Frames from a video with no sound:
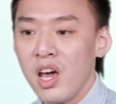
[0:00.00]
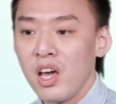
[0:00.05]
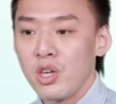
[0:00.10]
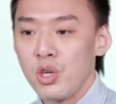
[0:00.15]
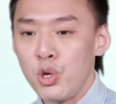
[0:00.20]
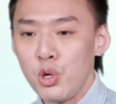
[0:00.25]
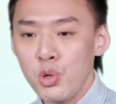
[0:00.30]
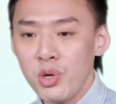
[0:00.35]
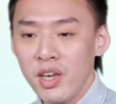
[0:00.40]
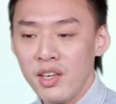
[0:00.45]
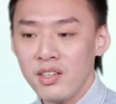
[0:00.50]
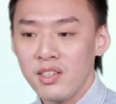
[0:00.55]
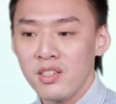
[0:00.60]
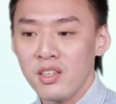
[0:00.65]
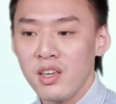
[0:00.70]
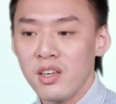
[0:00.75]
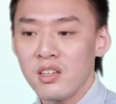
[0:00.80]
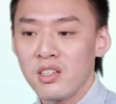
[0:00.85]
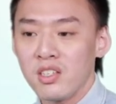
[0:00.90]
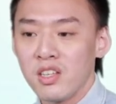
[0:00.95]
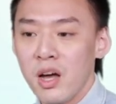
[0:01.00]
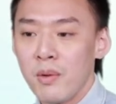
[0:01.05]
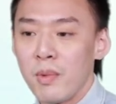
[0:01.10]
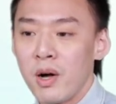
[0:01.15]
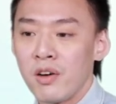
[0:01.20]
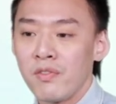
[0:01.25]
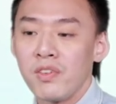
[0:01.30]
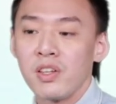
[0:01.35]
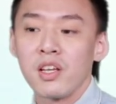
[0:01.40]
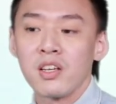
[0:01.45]
you can see some
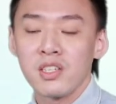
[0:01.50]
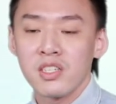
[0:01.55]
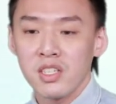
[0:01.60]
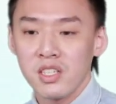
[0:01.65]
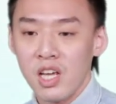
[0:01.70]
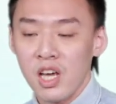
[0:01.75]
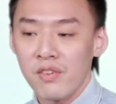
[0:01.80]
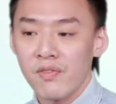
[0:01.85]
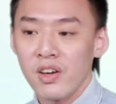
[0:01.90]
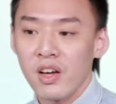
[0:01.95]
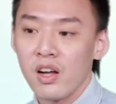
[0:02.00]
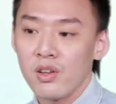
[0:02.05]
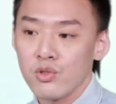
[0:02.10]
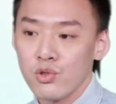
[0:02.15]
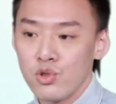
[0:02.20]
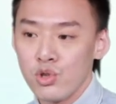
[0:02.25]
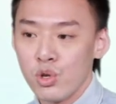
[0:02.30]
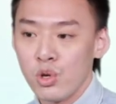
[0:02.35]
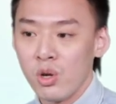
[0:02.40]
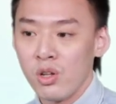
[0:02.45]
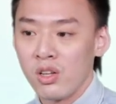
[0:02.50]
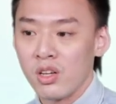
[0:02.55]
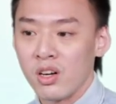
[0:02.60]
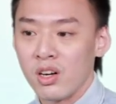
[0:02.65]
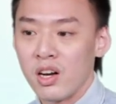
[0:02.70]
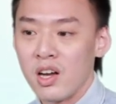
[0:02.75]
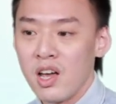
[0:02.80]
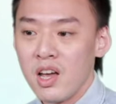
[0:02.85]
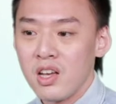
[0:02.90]
of the slave controller.